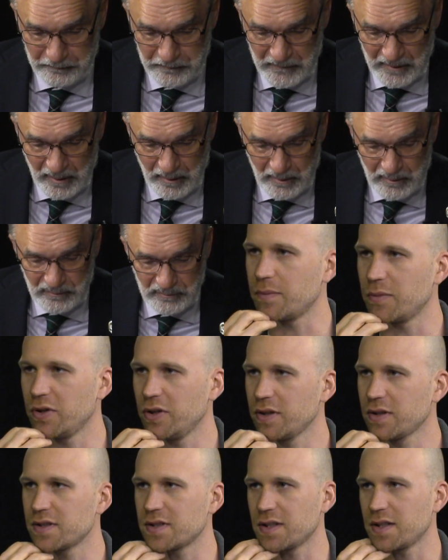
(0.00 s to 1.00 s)
you get them
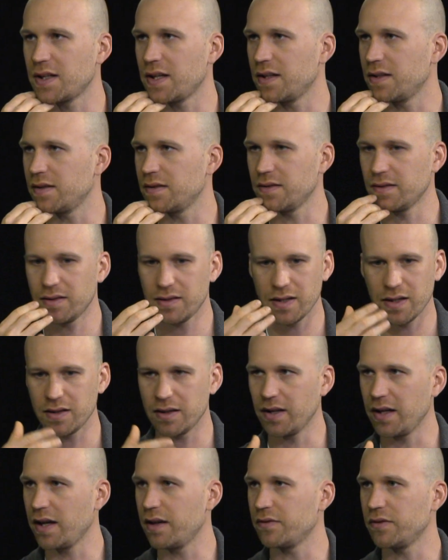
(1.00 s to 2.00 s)
hooked, and then
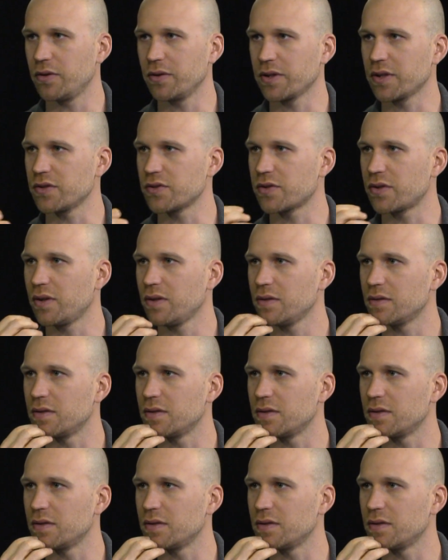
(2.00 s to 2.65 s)
they have no control.